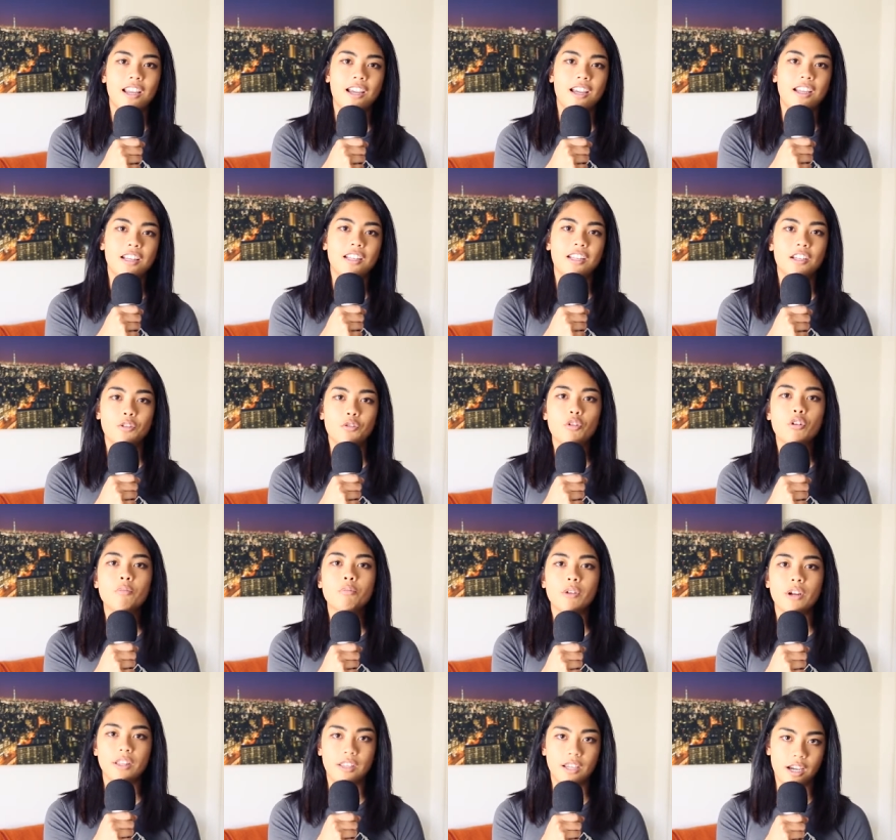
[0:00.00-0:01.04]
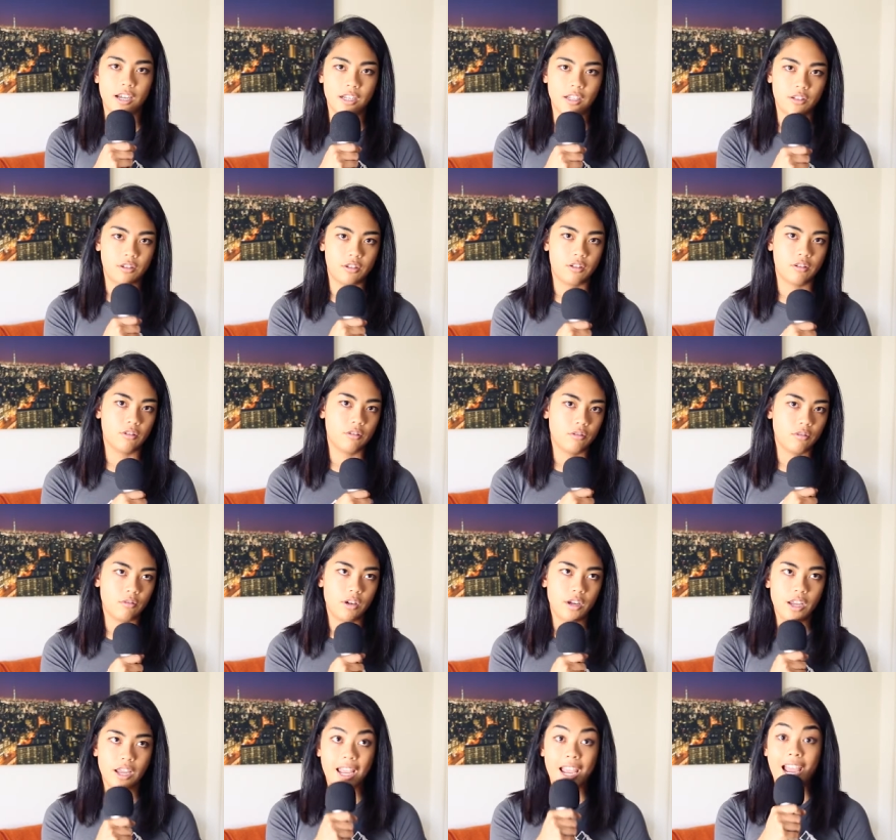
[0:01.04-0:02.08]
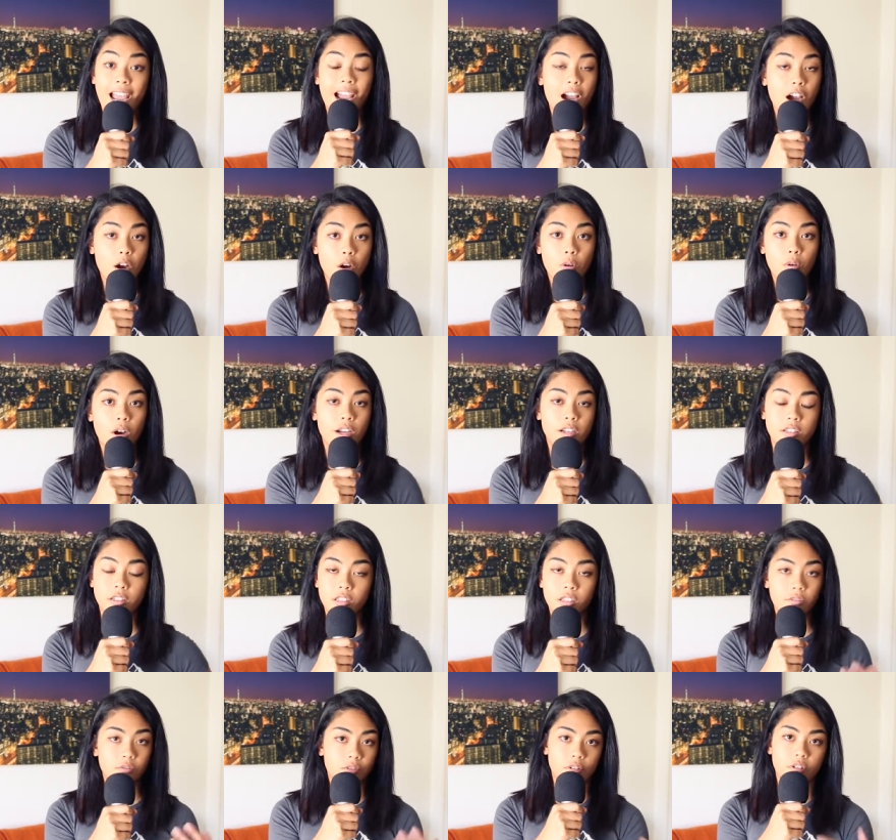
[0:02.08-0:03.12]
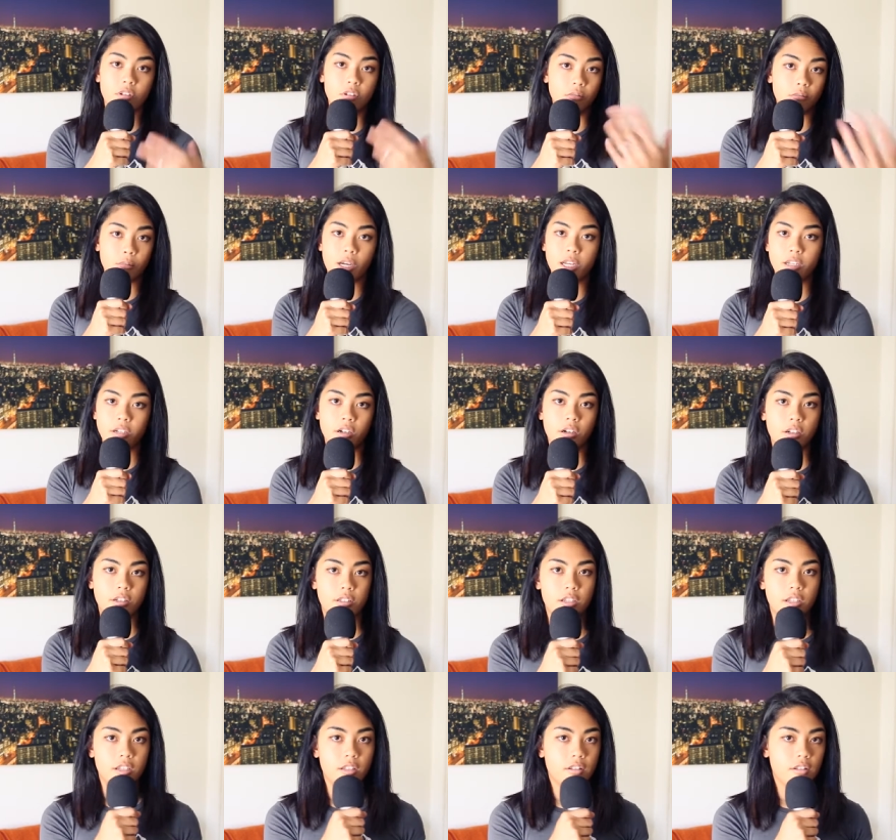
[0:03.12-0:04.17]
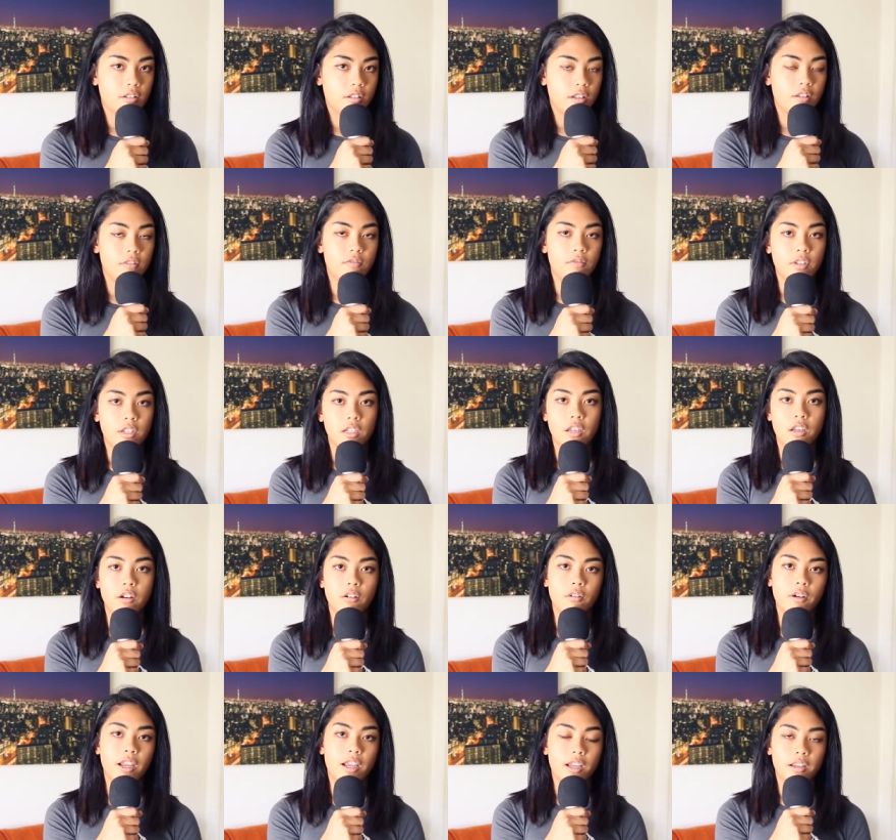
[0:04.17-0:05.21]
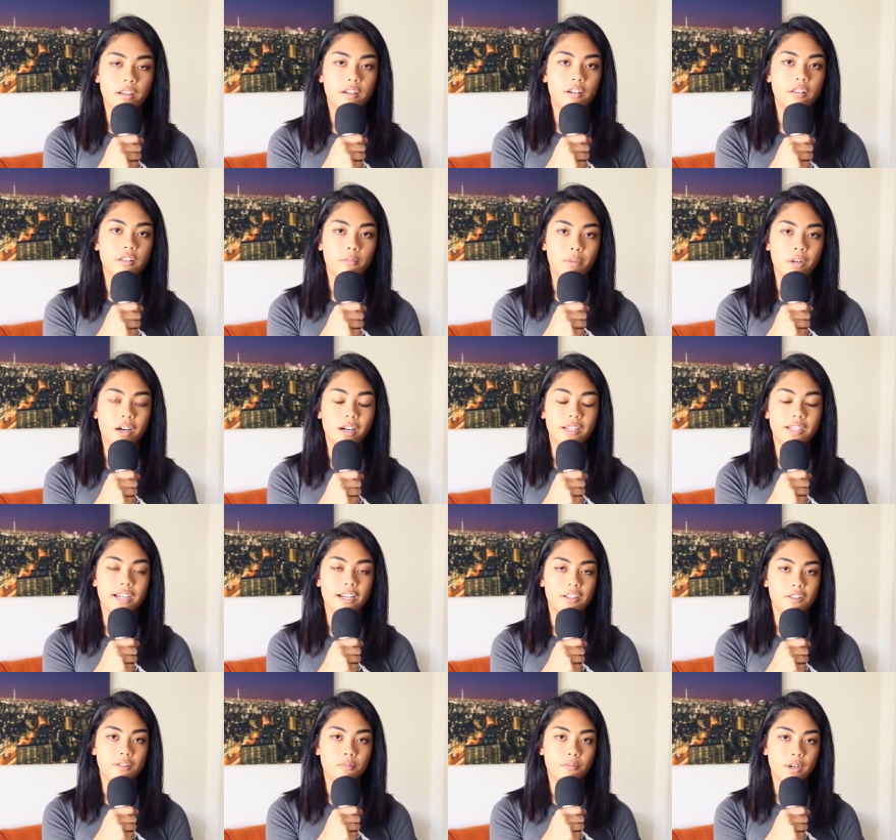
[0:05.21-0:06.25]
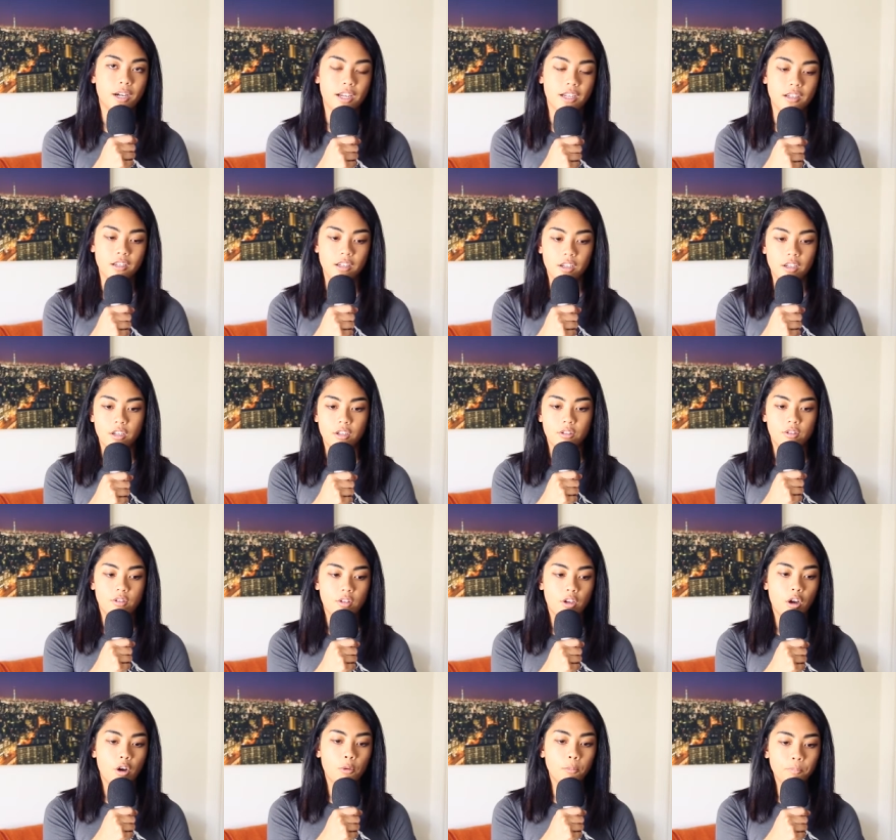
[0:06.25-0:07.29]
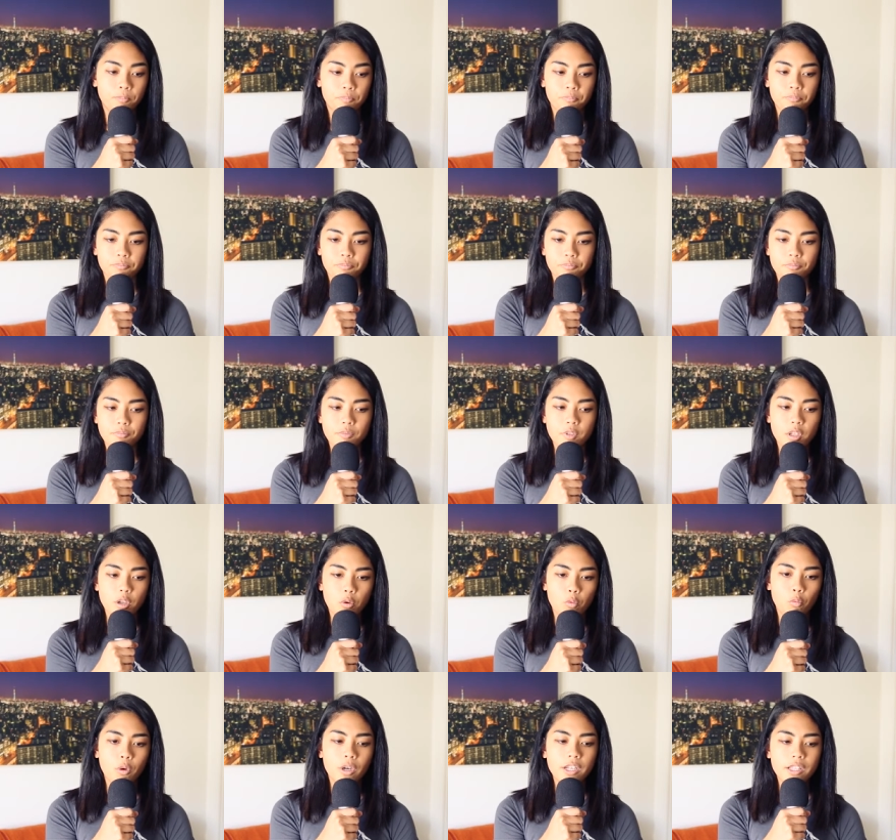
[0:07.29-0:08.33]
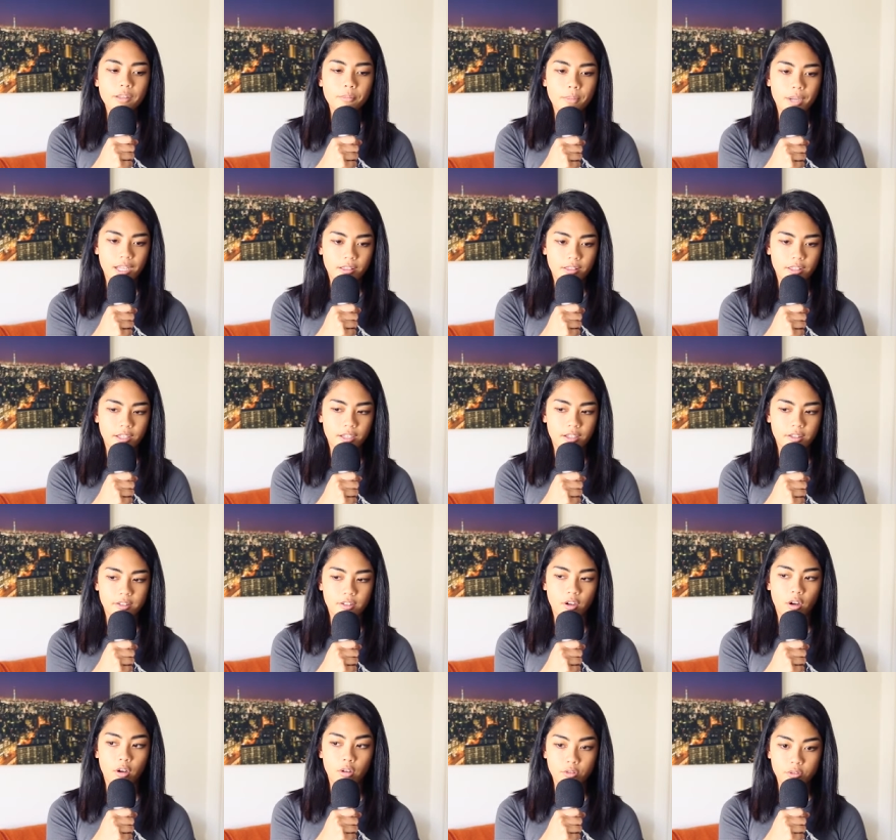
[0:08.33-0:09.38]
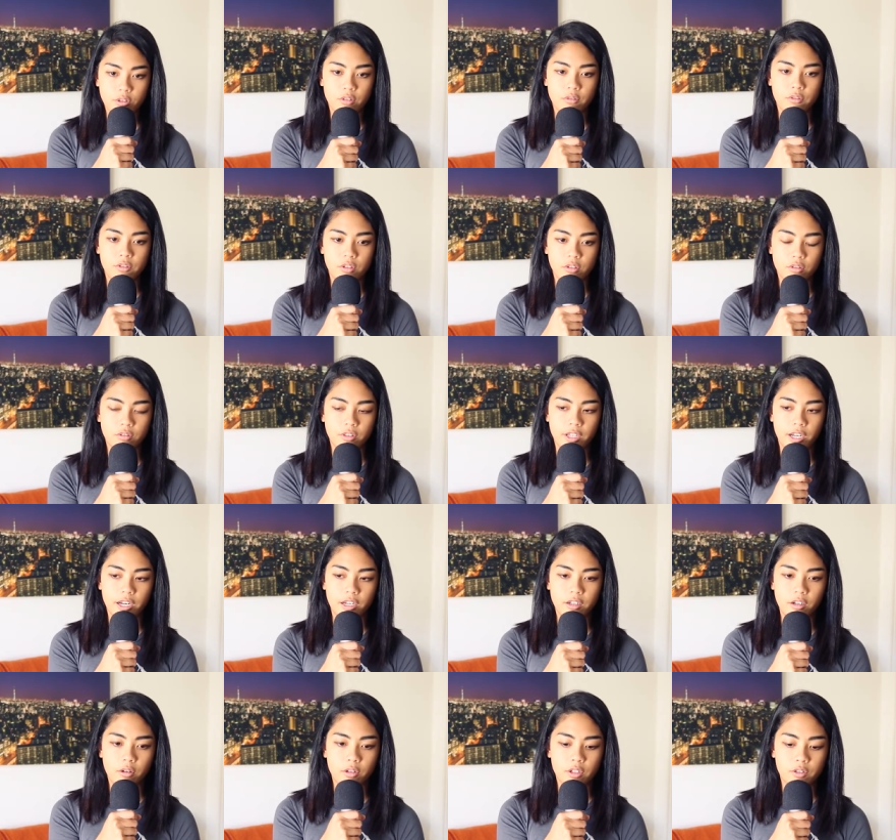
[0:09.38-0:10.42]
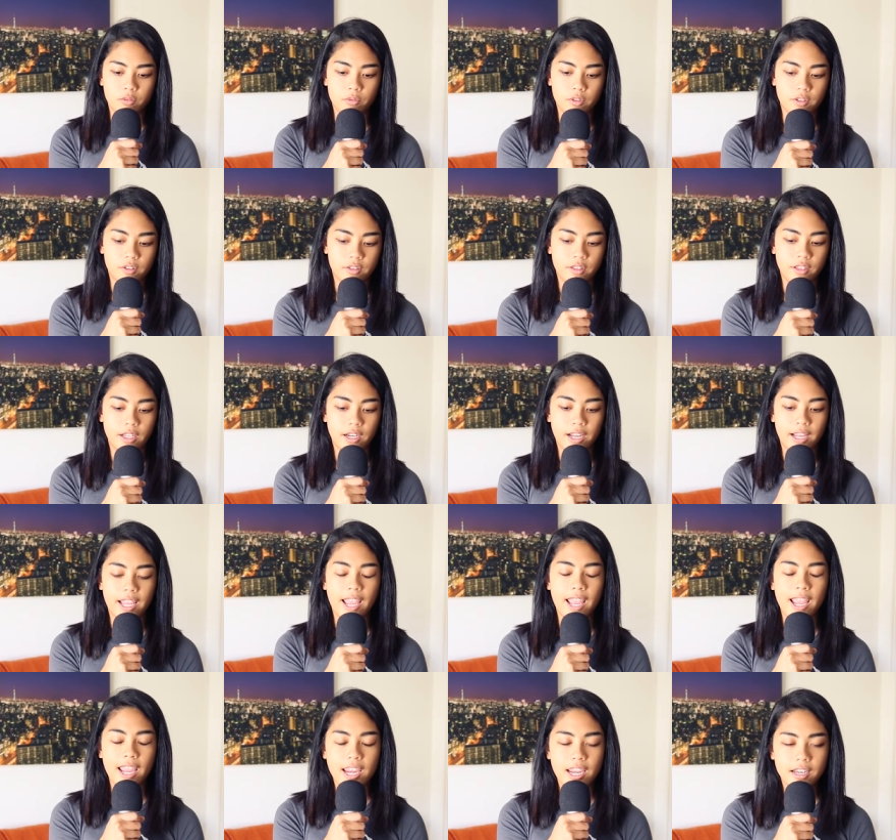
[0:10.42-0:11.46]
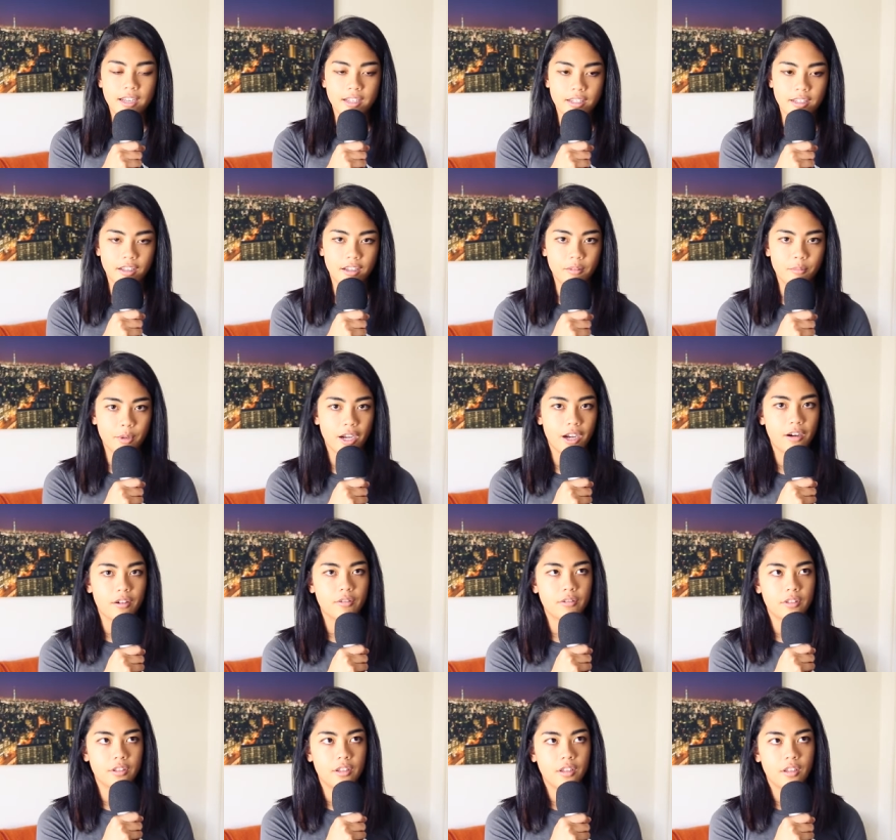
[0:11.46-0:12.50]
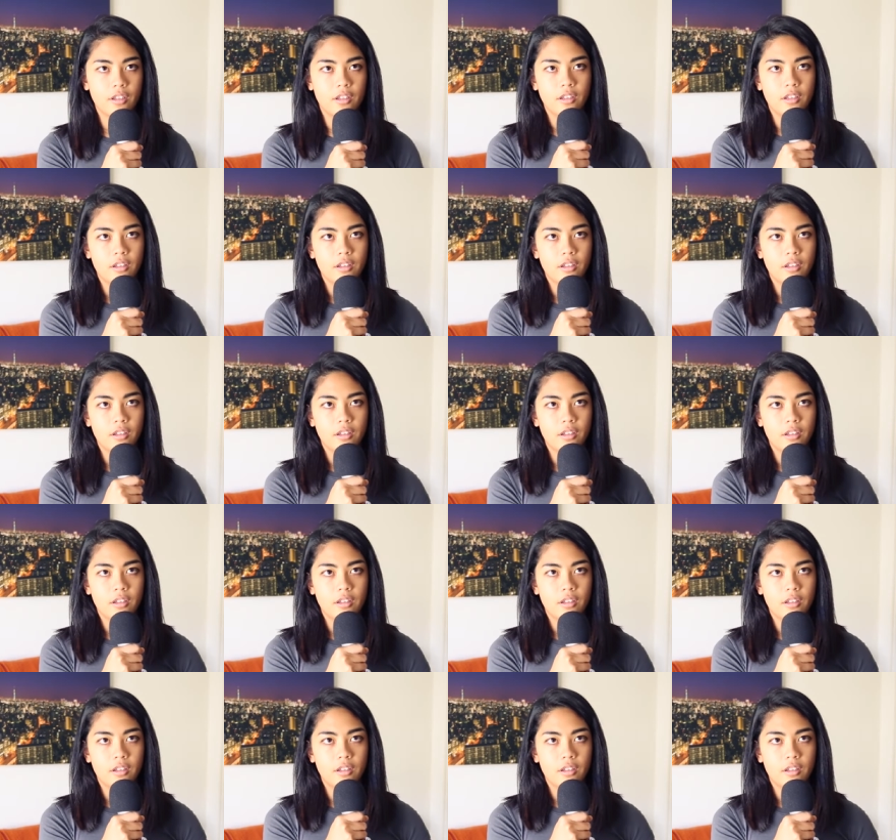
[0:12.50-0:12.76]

and incorporate that into how I deliver my content in video and on the podcast mic. So one of the main things also too that I noticed was that I hated about